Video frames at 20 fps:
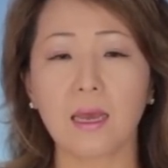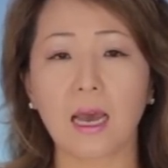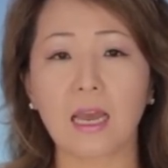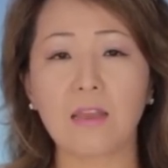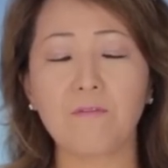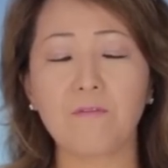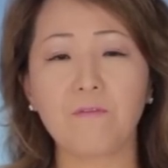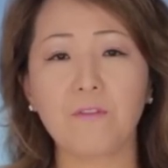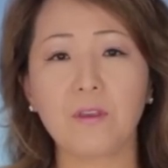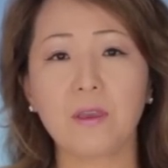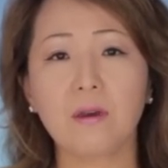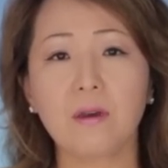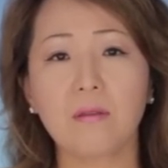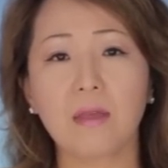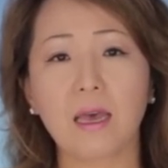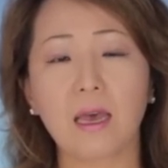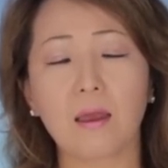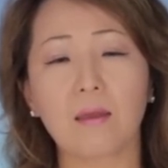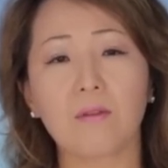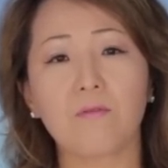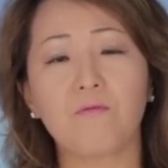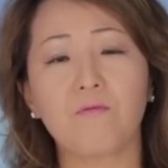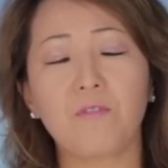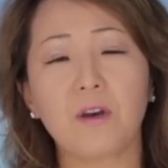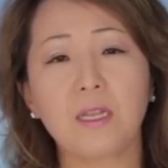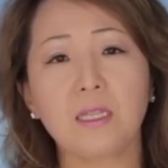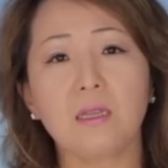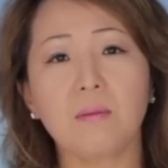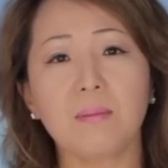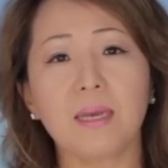I feel that
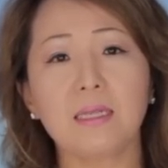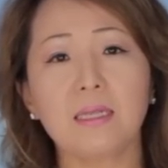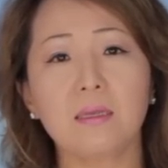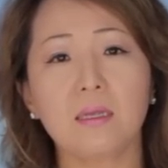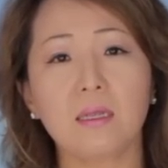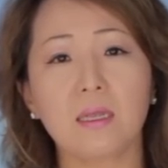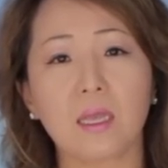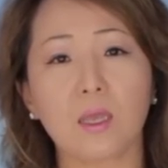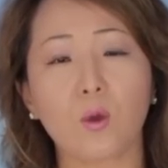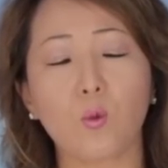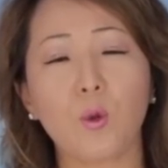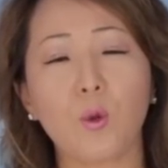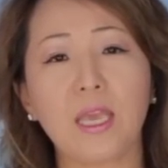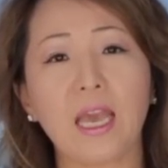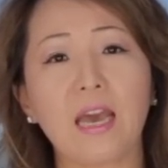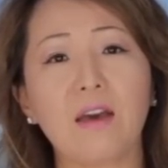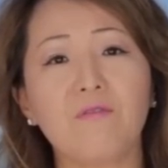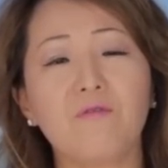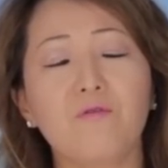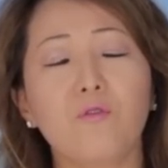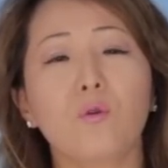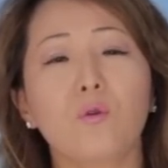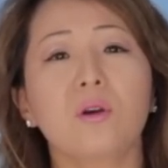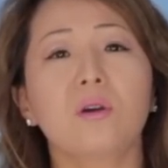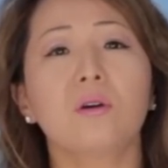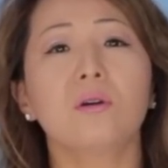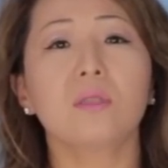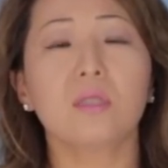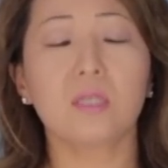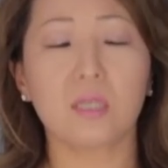fundamentally we have
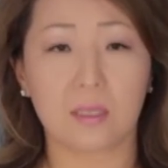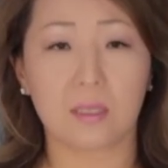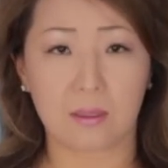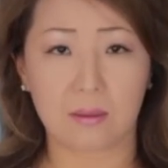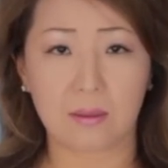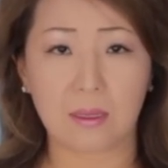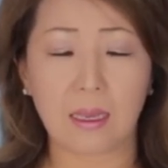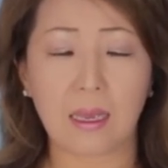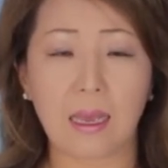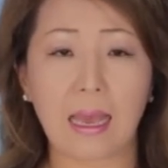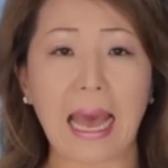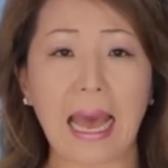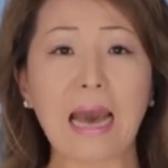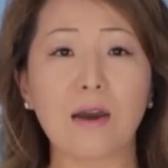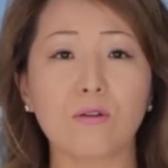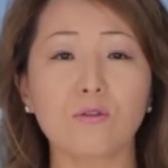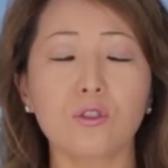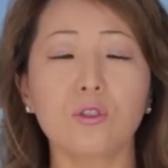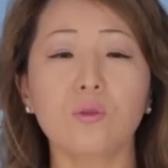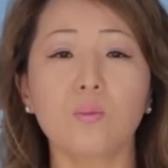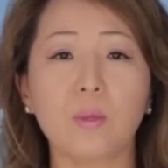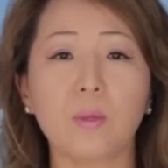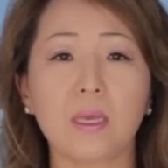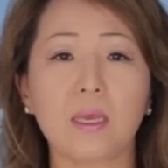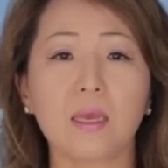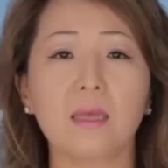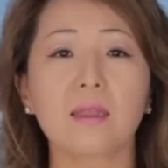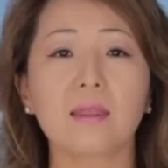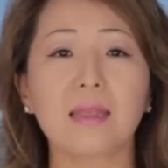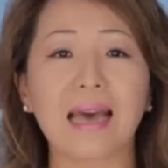forgotten how to
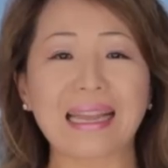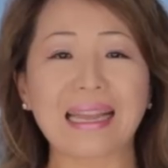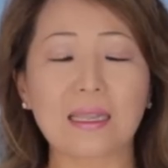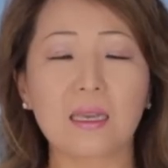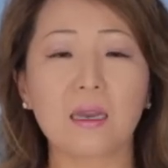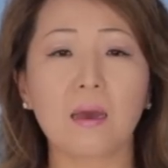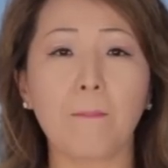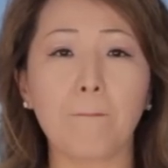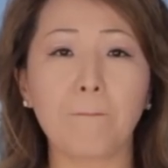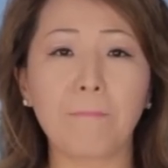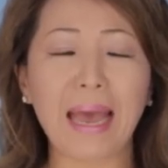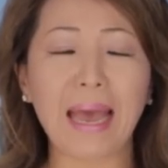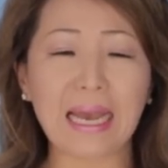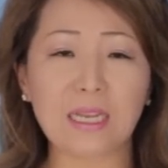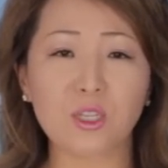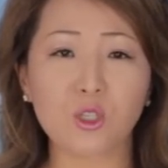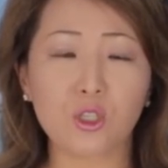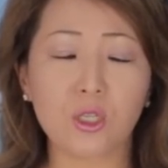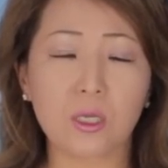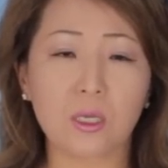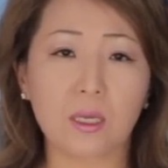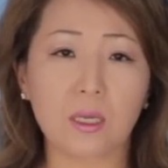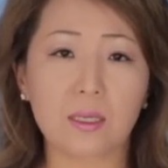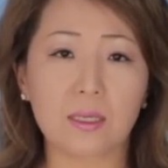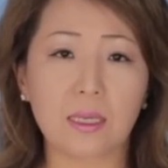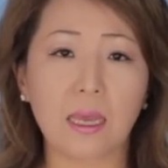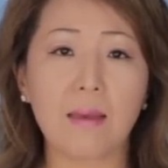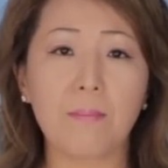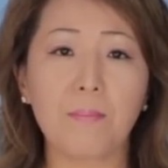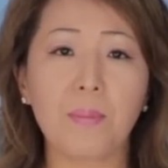be that
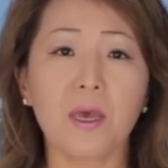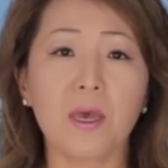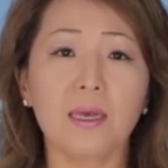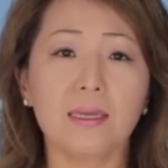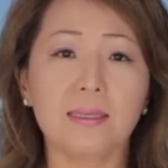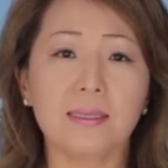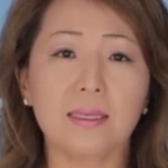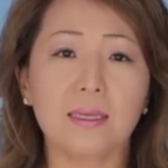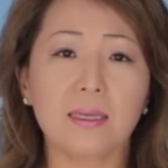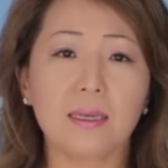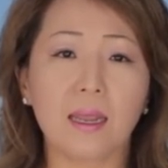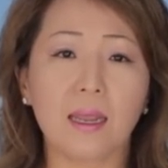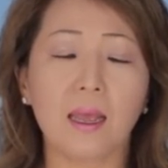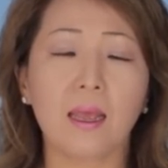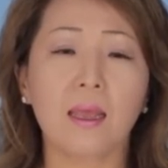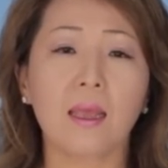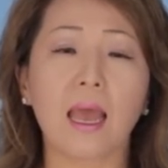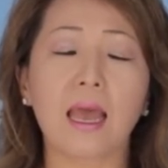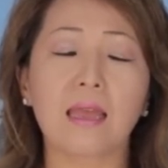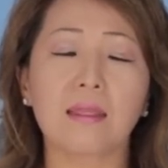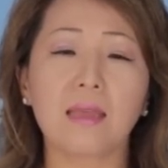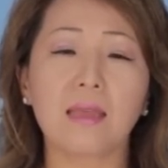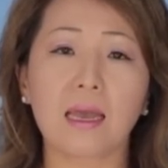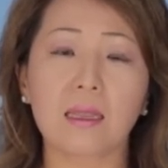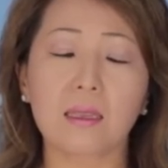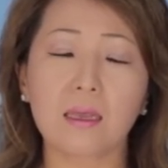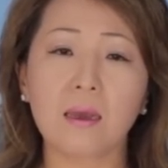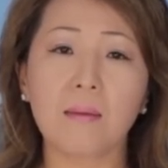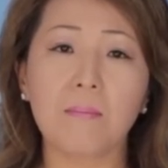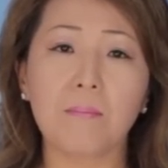compassionate person and
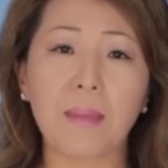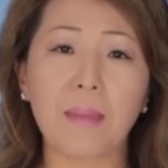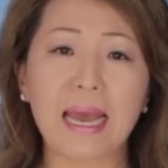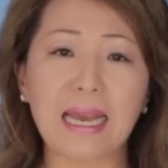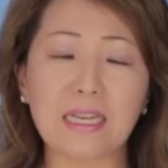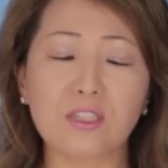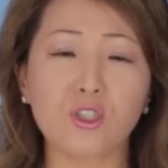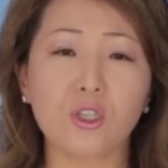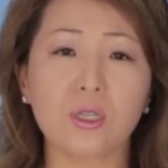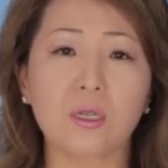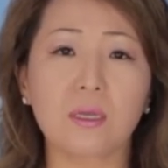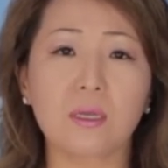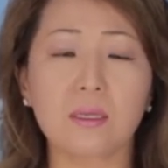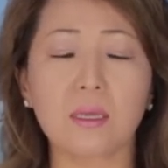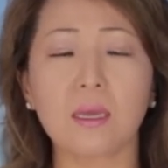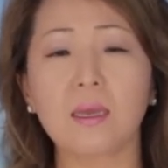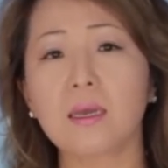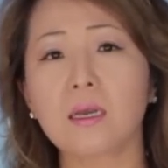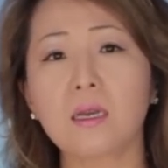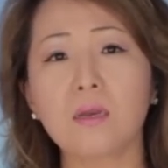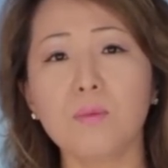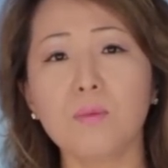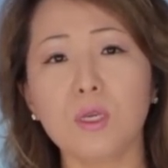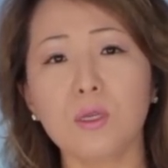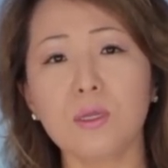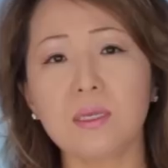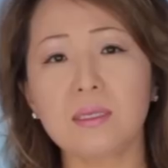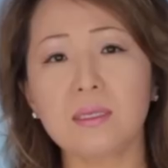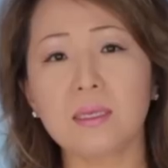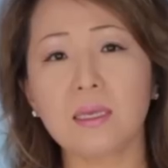that compassionate
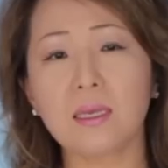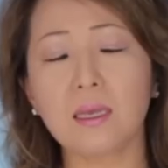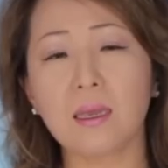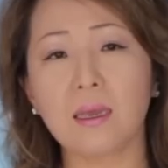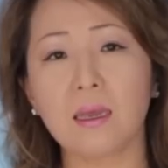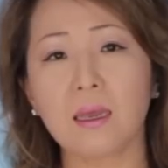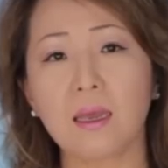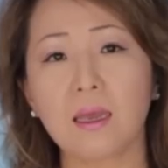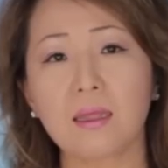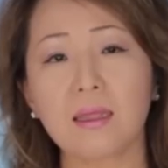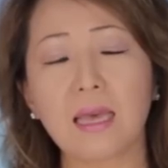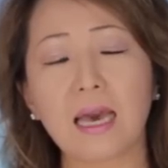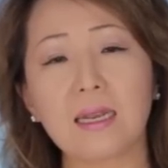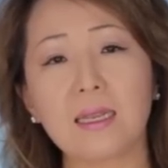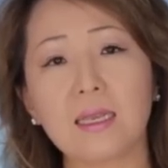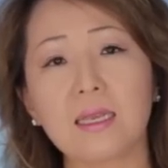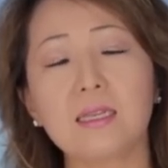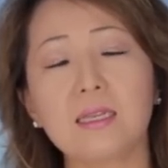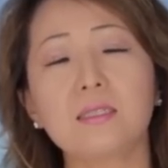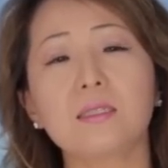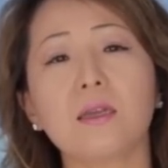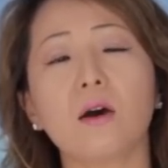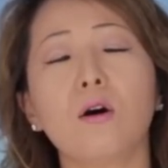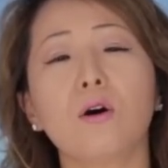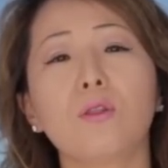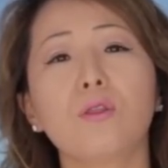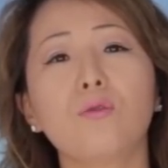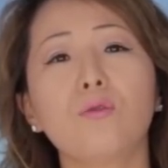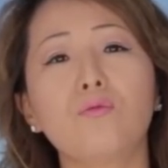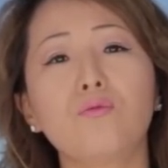community that is
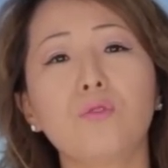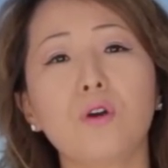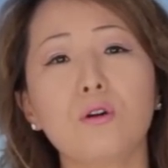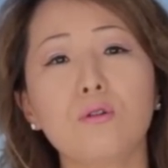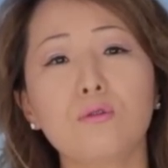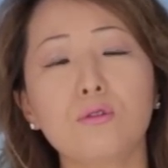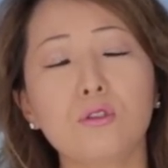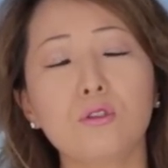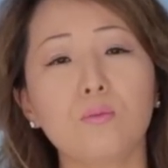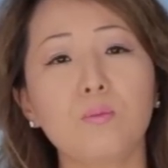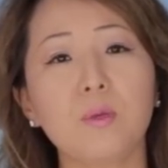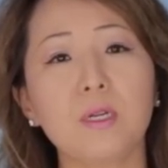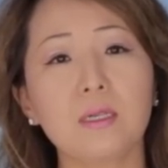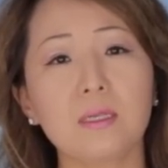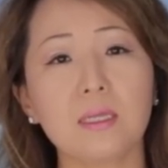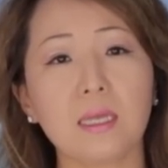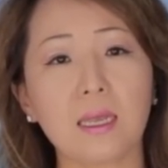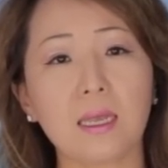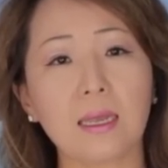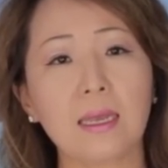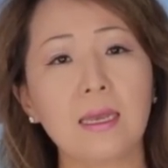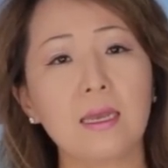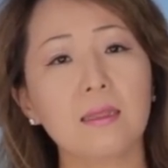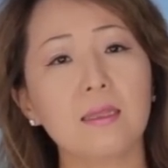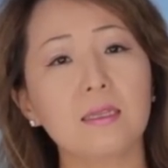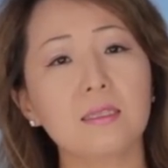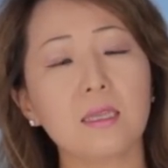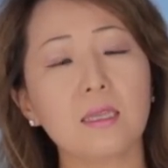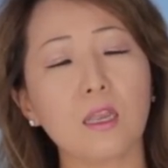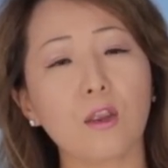on the road to building
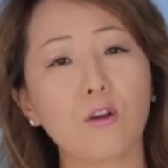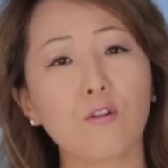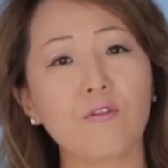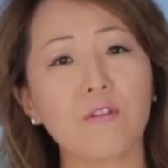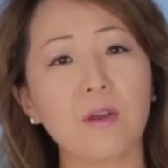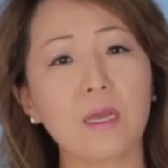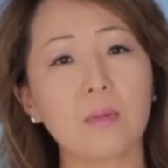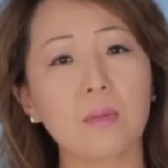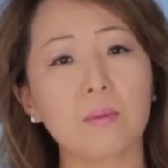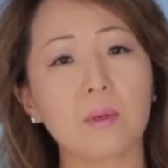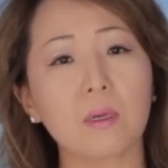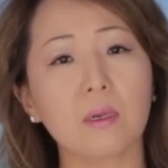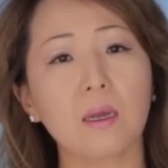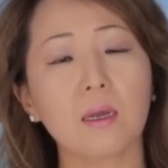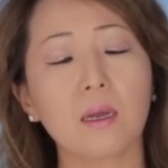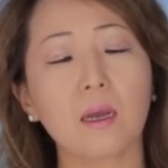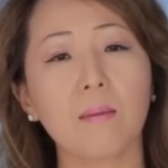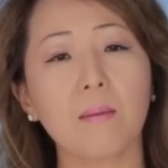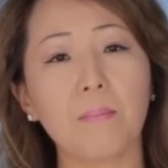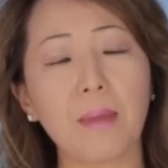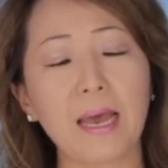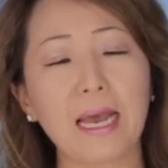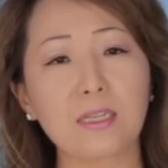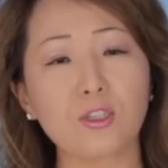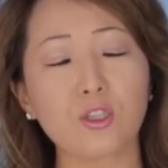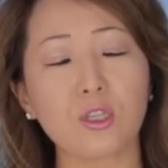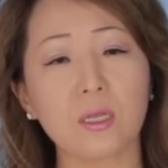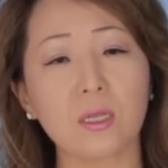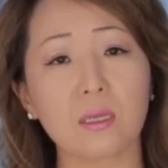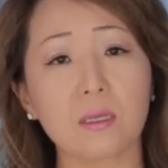this incredible
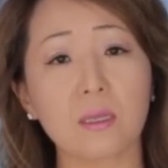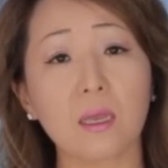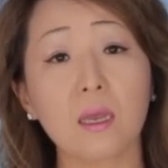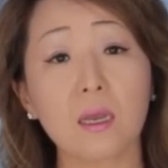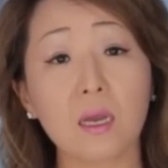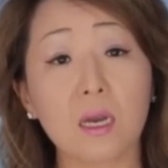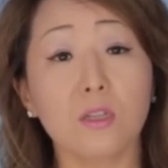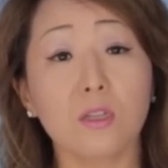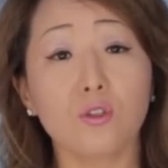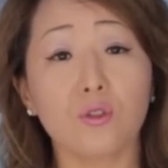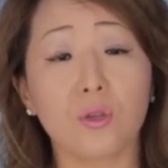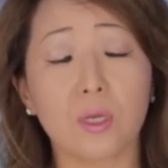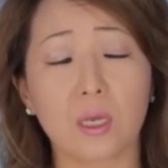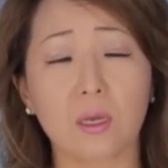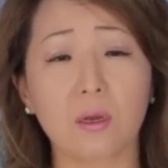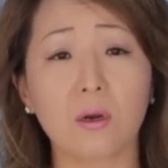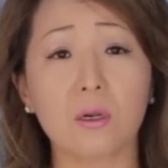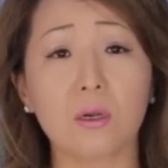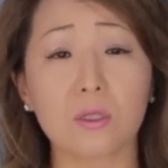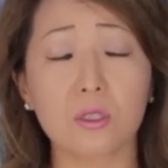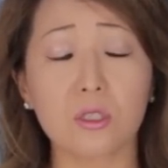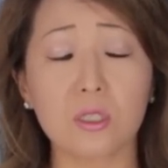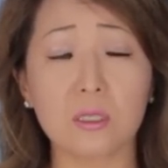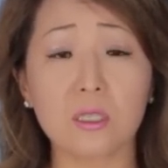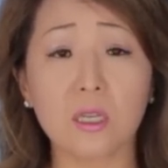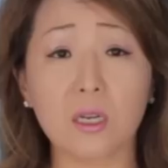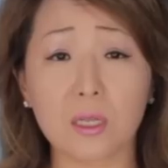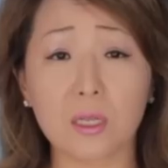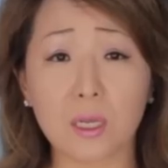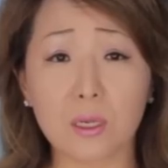compassionate country called
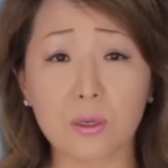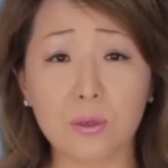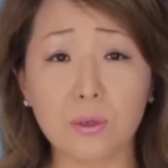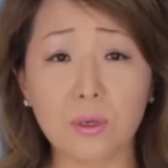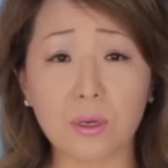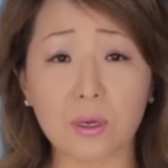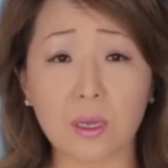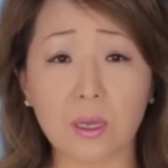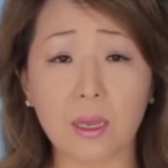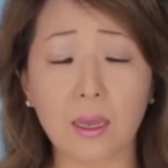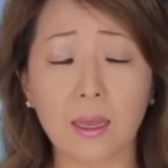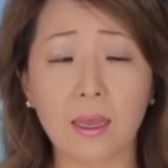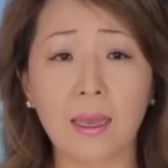Chanyeolguk.